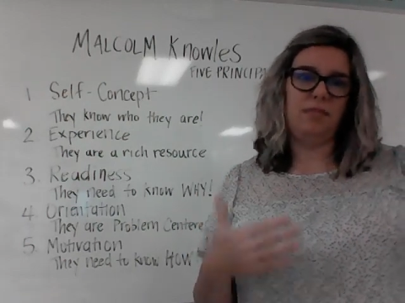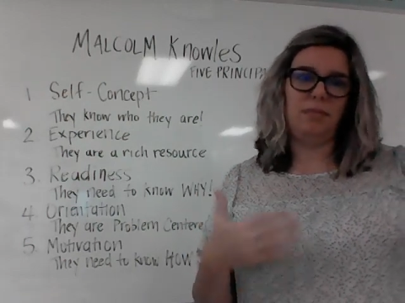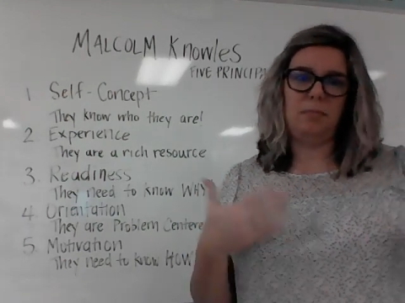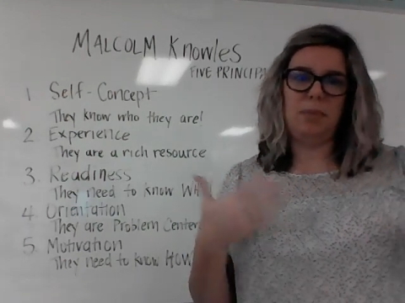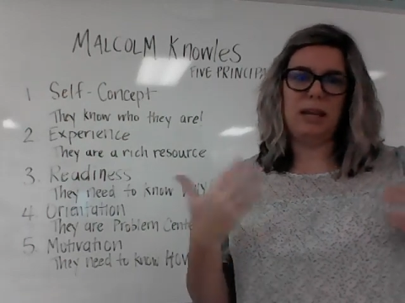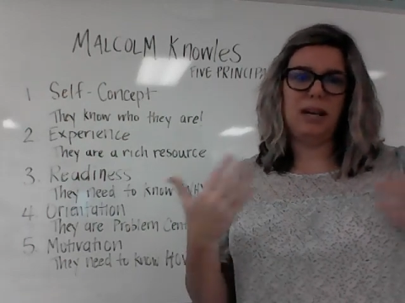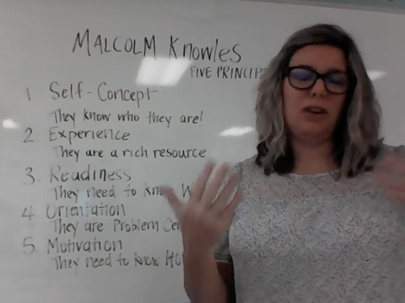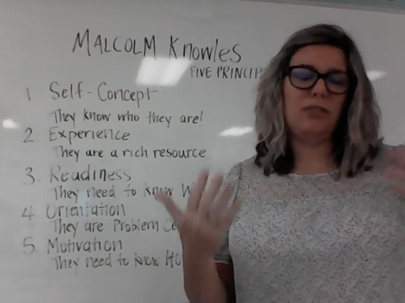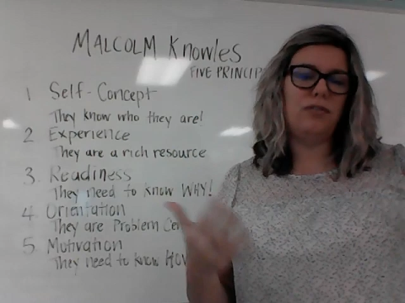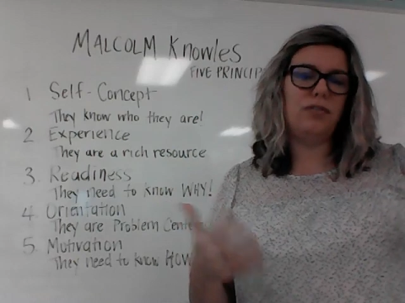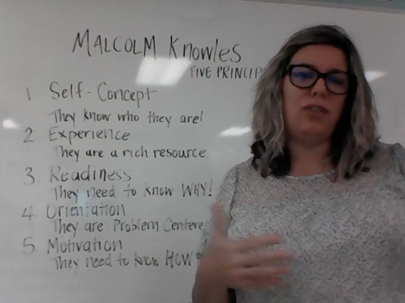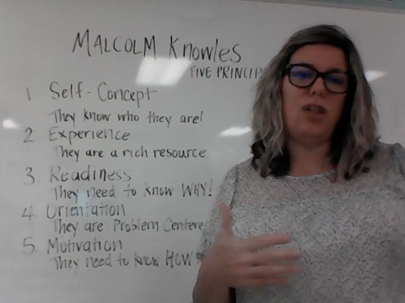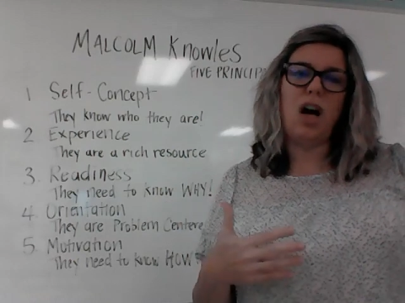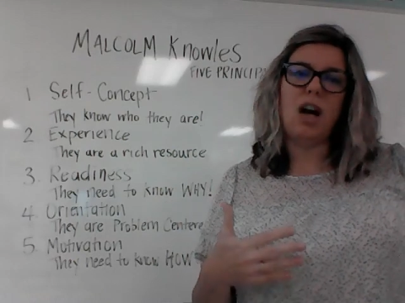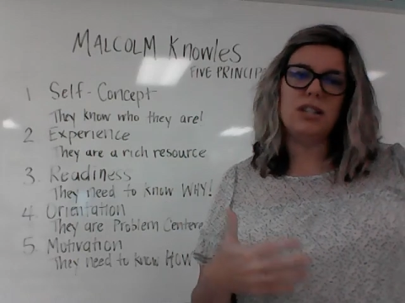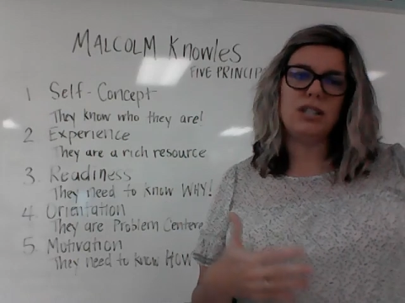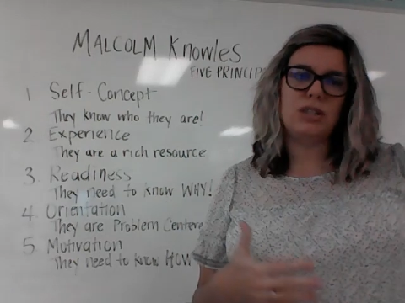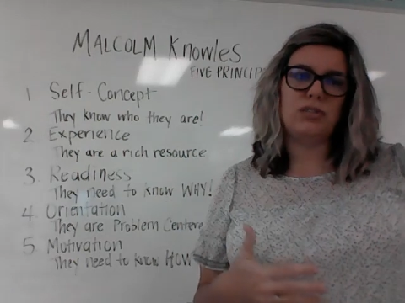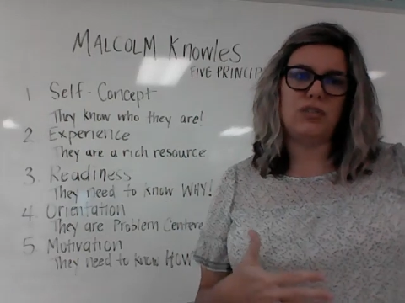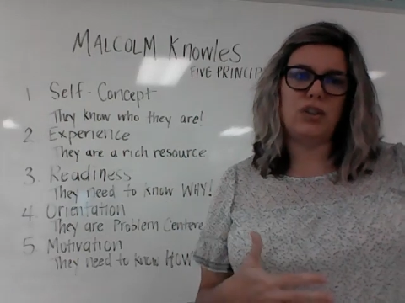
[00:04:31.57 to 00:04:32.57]
being a
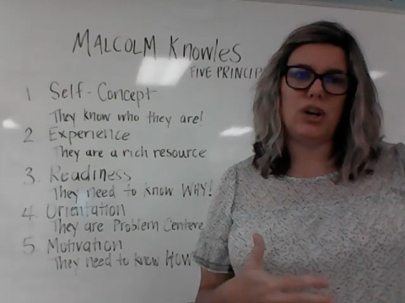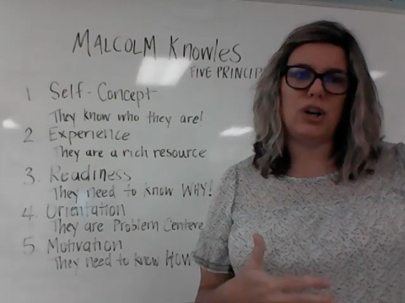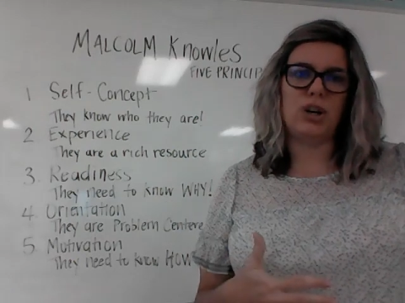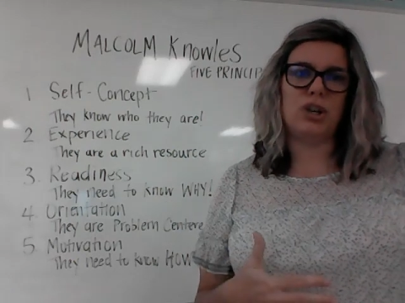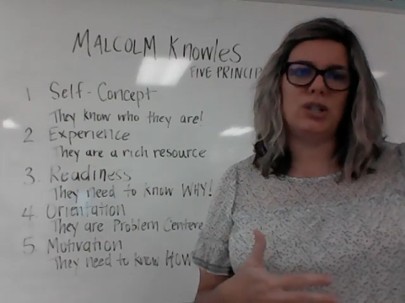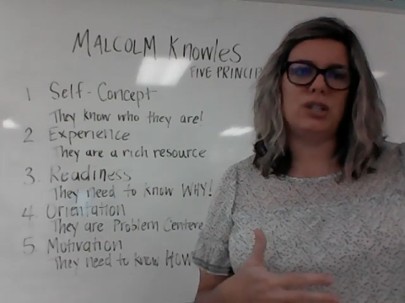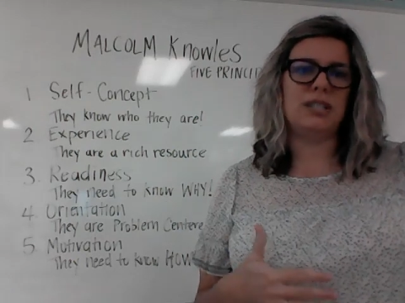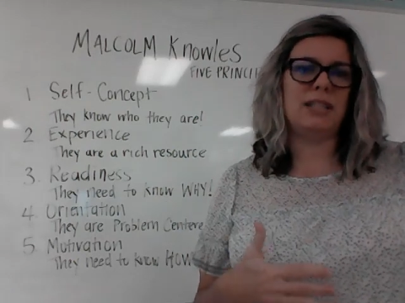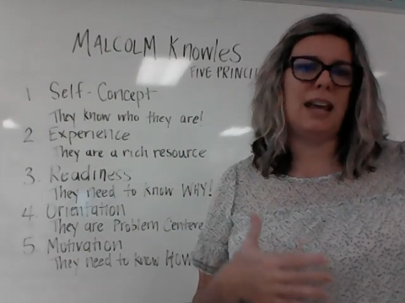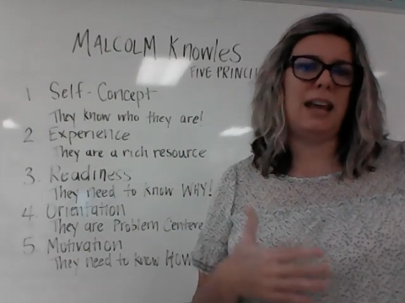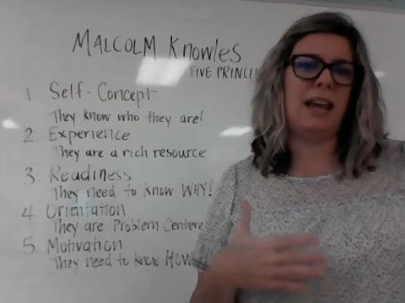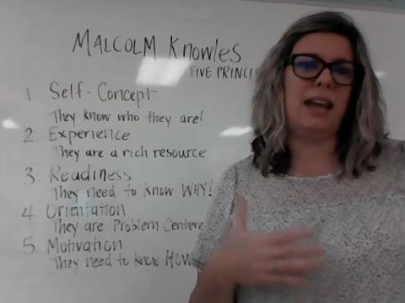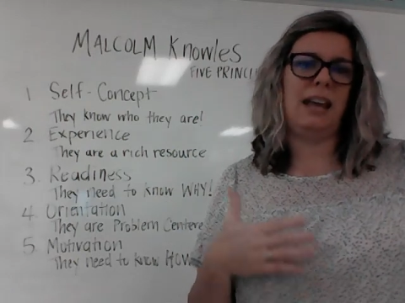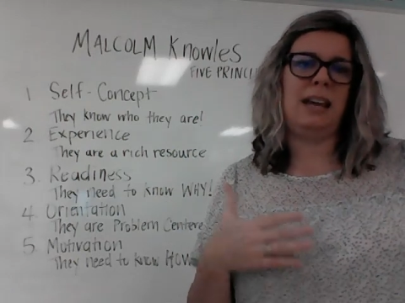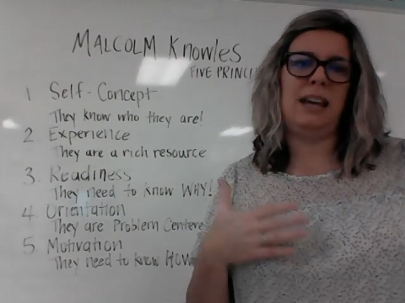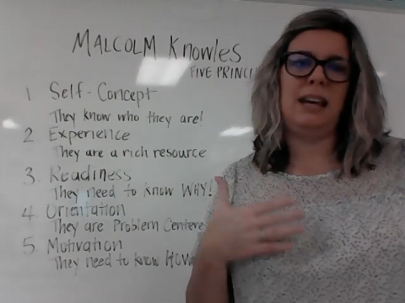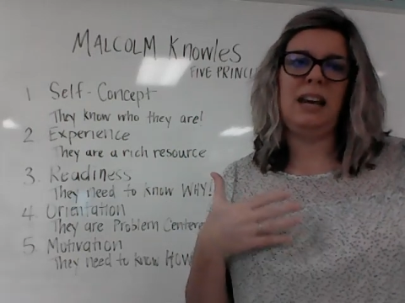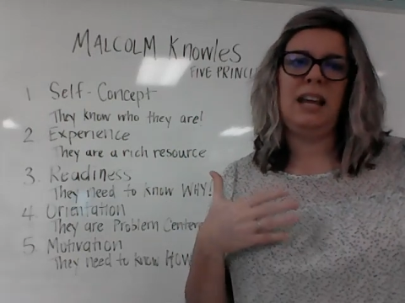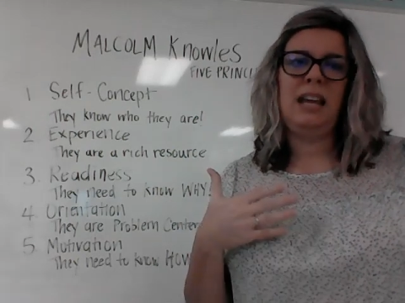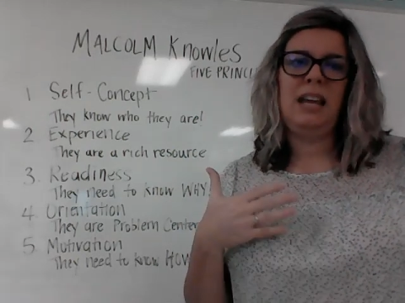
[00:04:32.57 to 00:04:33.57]
philosophers
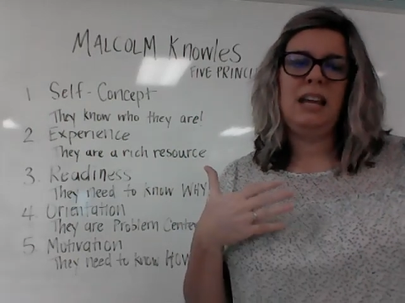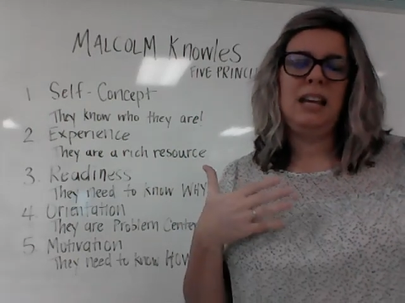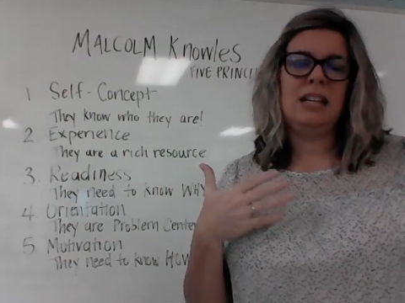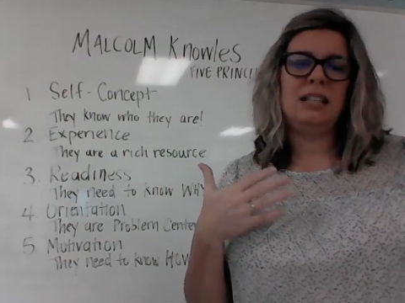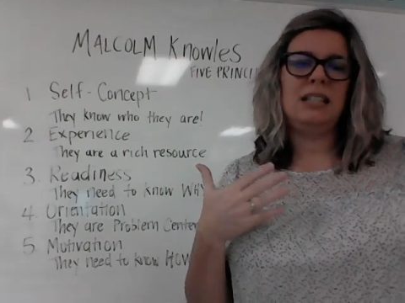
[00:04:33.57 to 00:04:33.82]
and